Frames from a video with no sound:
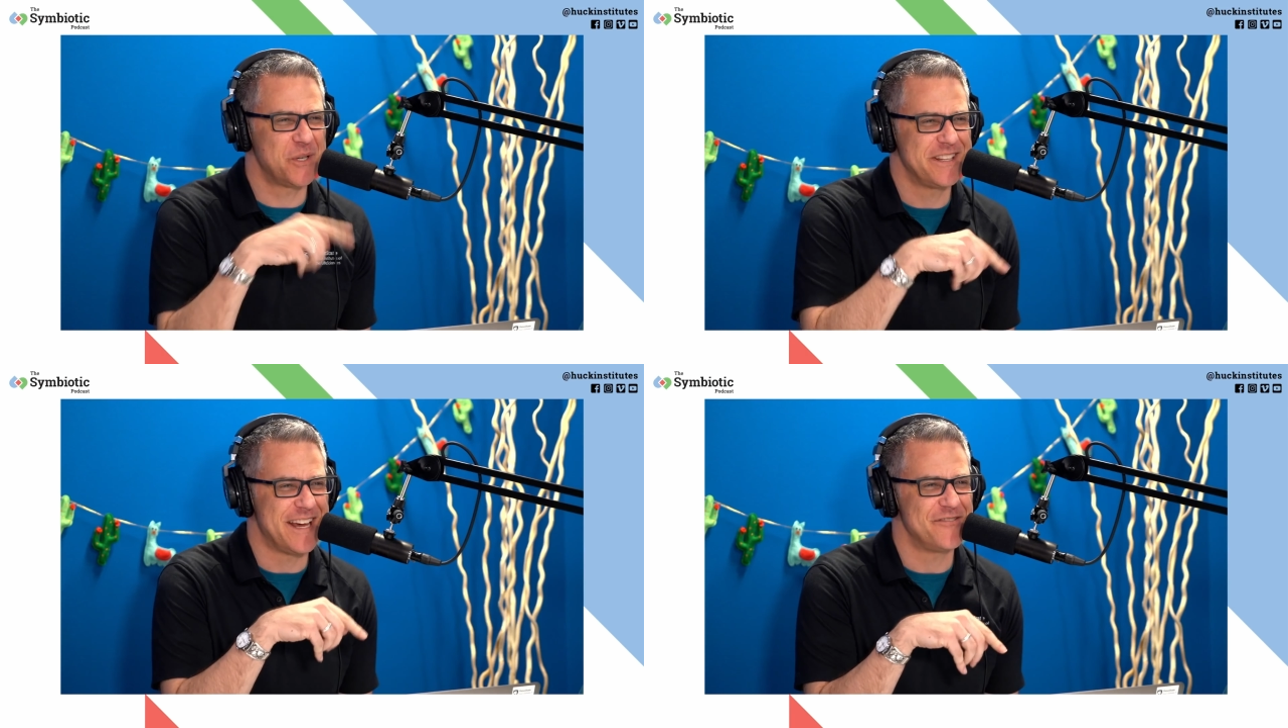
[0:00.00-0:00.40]

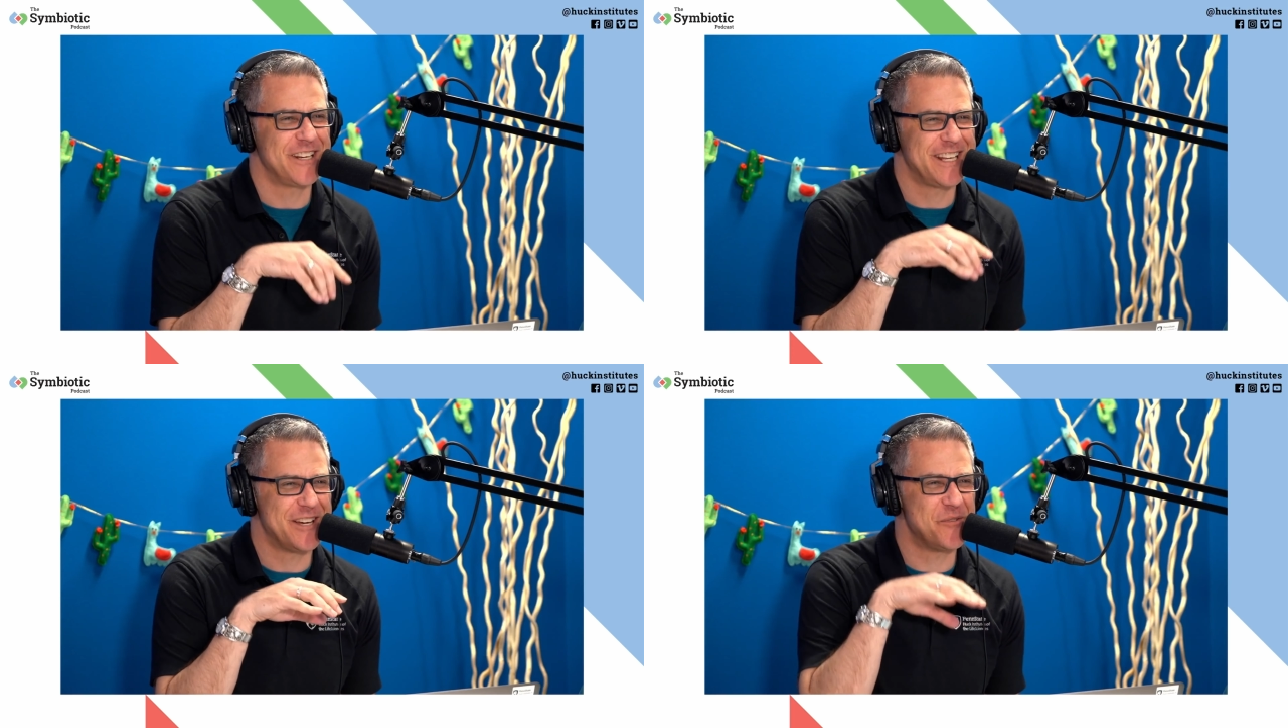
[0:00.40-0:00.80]
put in that
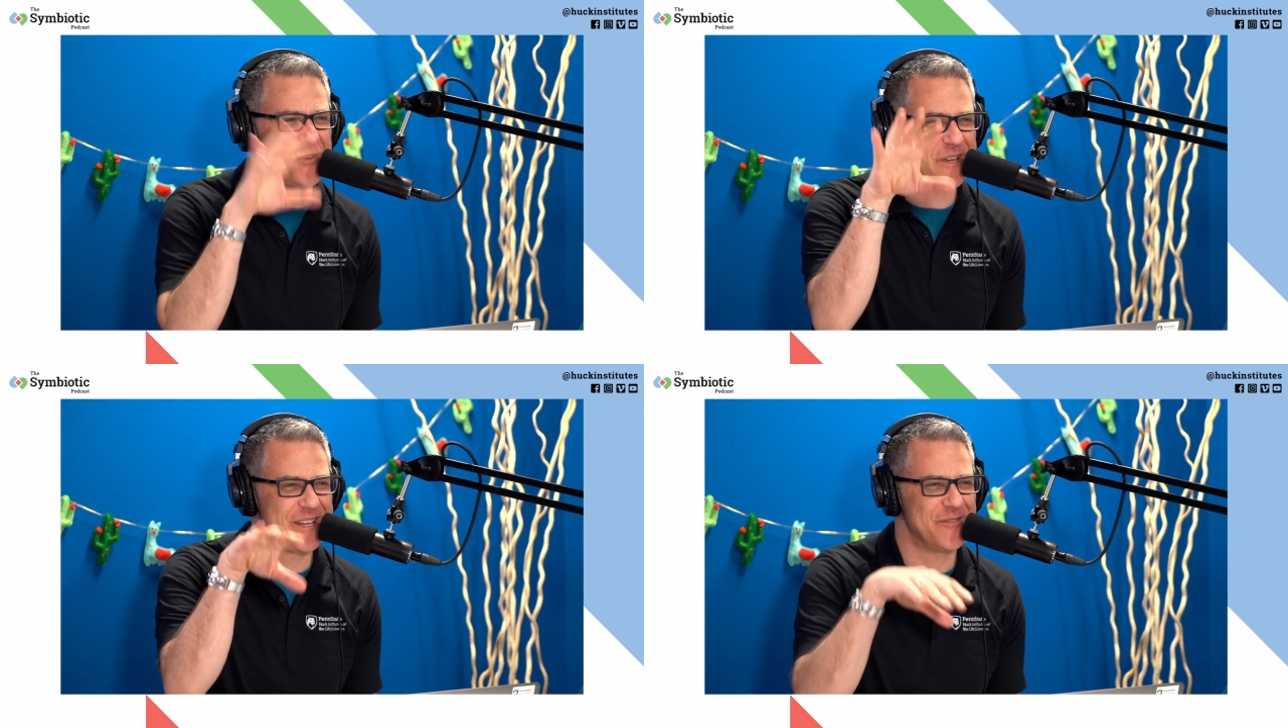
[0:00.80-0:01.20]
video
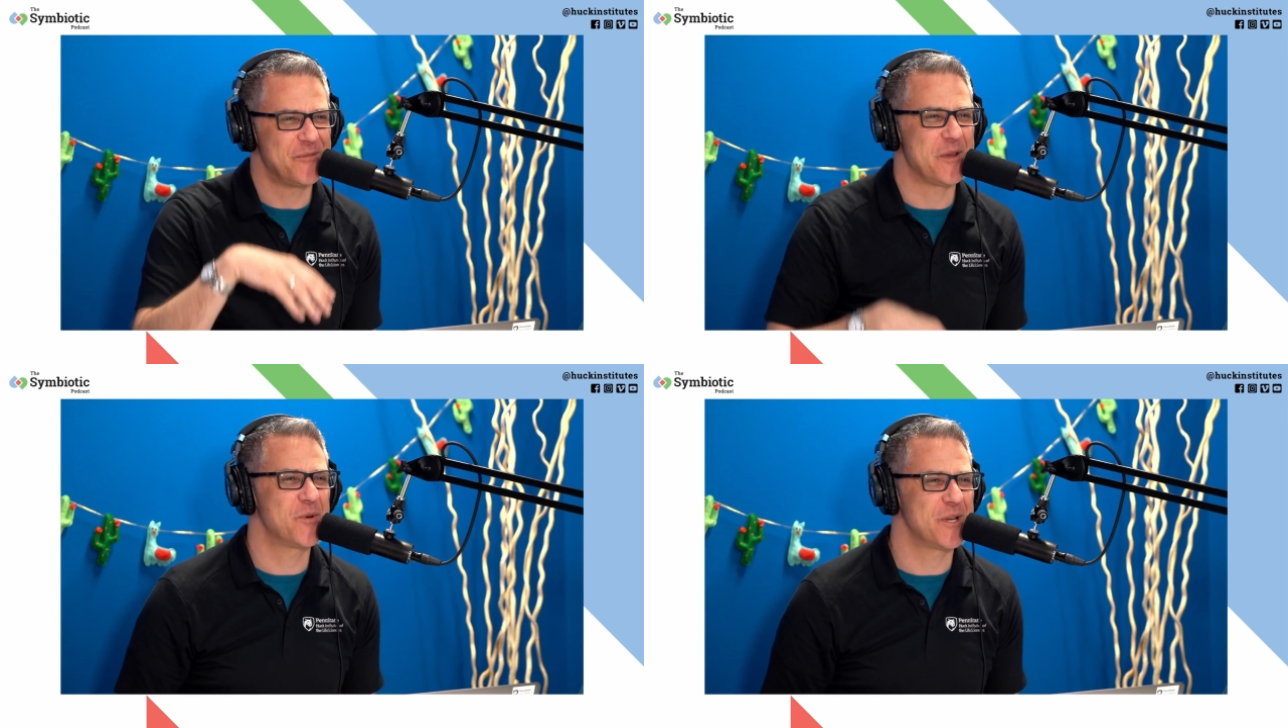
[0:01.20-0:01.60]
when we
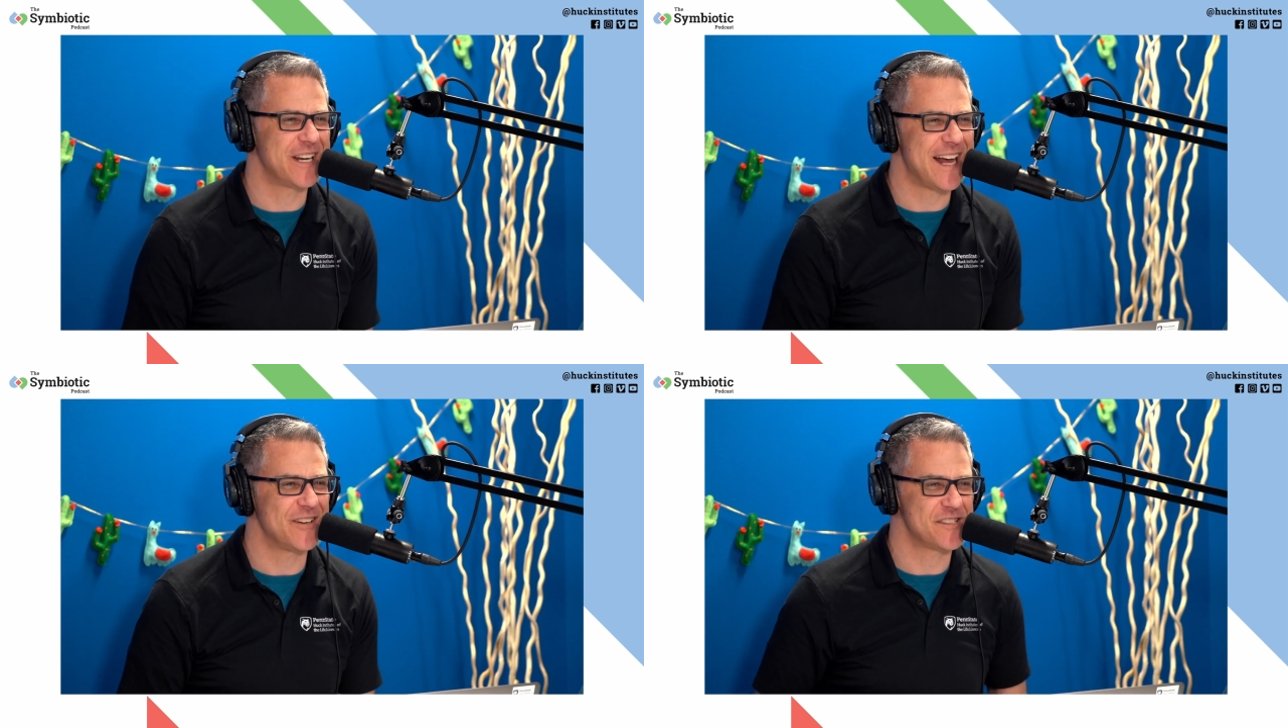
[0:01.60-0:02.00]
when we
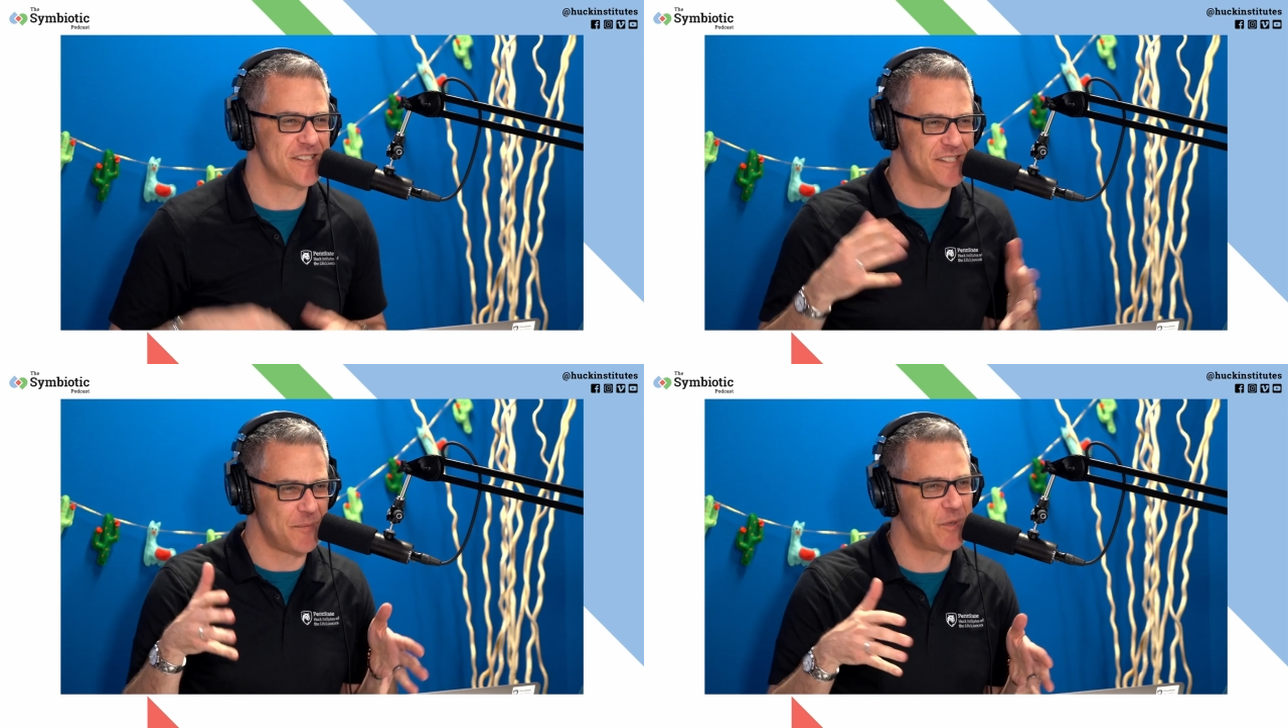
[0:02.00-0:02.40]
put it out
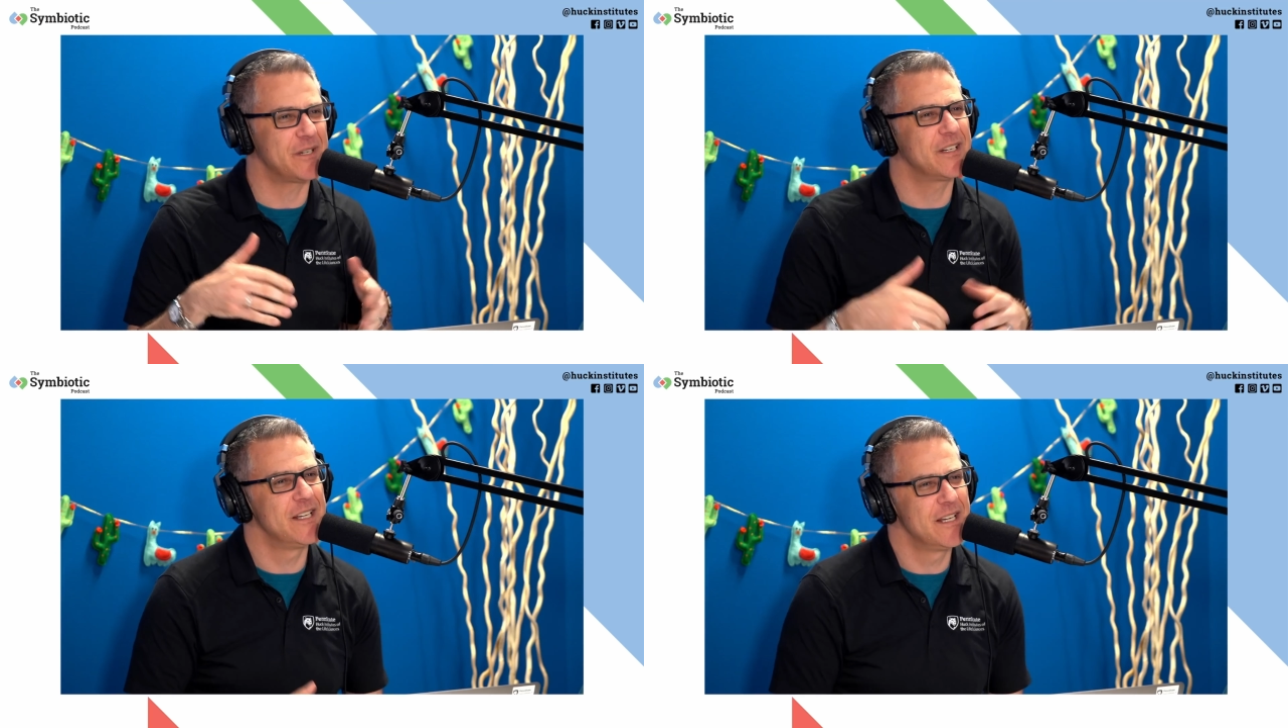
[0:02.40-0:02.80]
as a
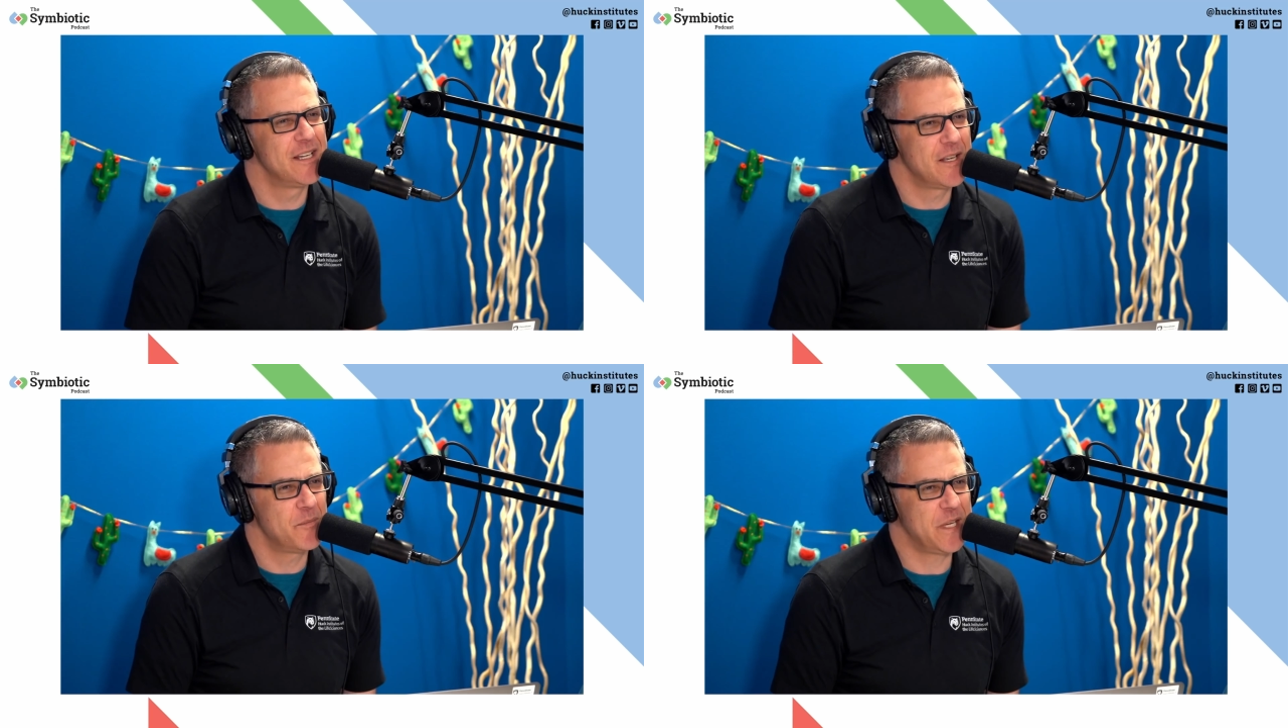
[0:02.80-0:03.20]
separate
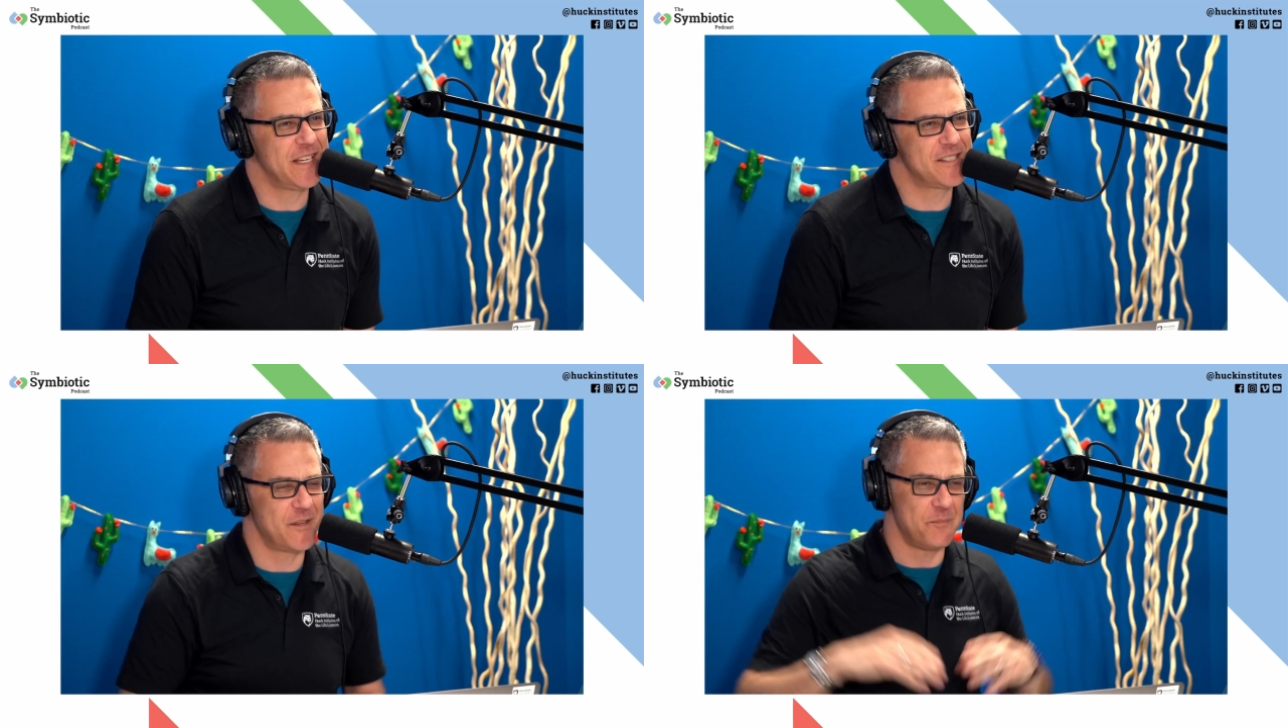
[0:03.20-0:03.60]

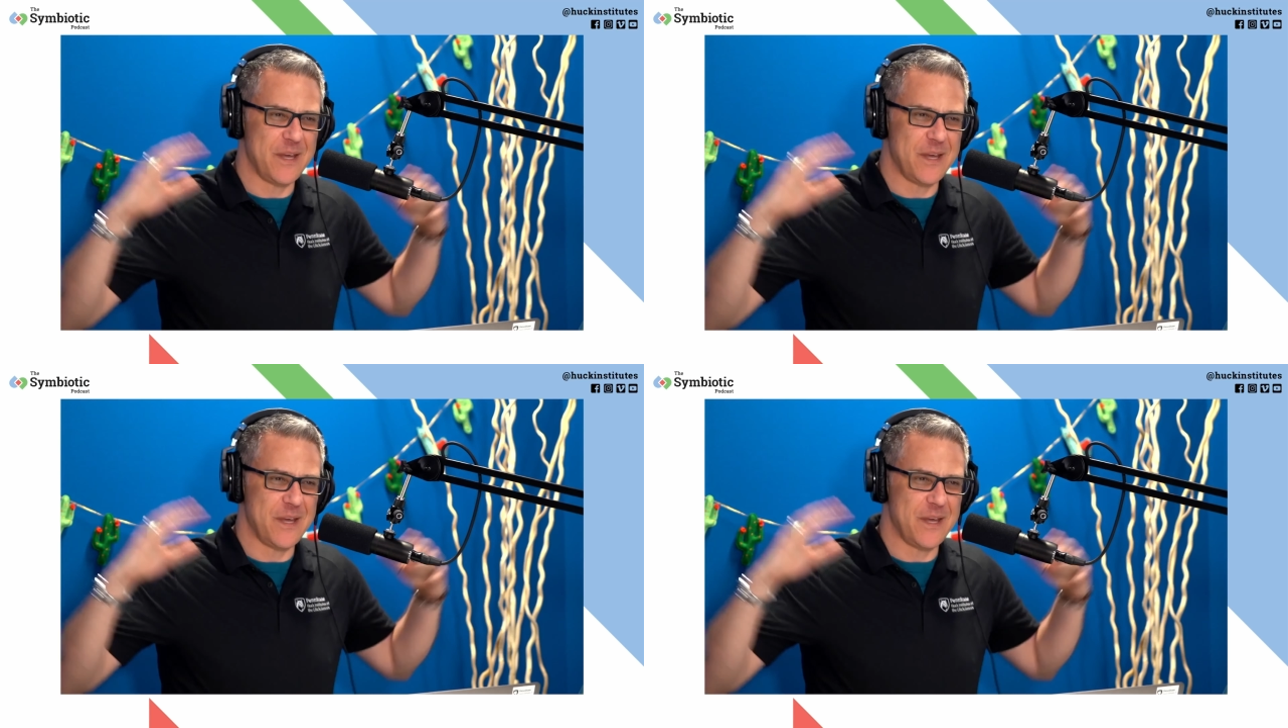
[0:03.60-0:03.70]
piece.